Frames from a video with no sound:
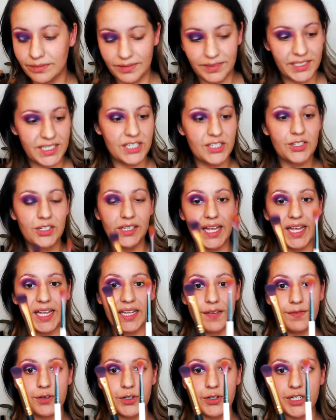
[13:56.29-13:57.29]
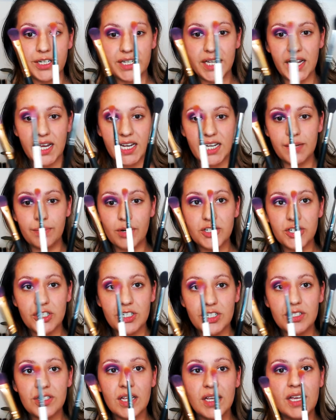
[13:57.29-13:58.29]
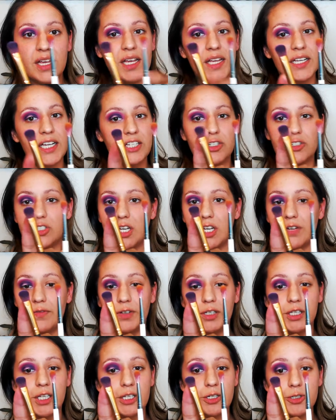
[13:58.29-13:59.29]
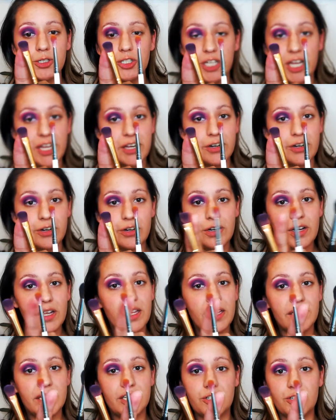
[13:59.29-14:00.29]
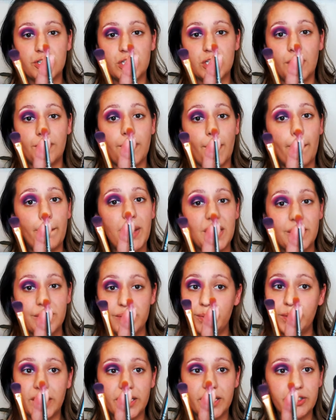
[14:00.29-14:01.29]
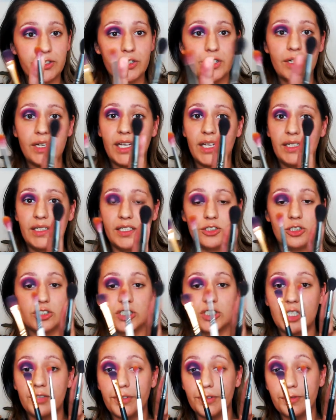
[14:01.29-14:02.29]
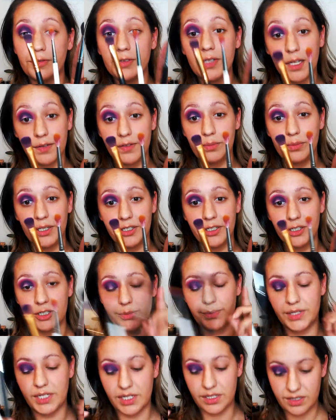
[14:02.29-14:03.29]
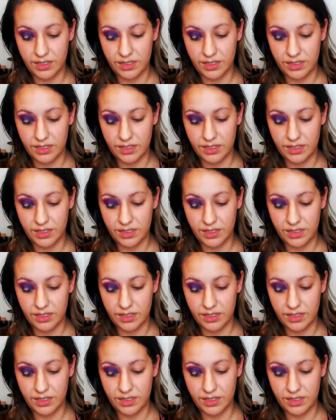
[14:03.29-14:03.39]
These are like, if you're going to get any brushes, get yourself a little shader, get yourself a baby blender, and get yourself a fluffy blender because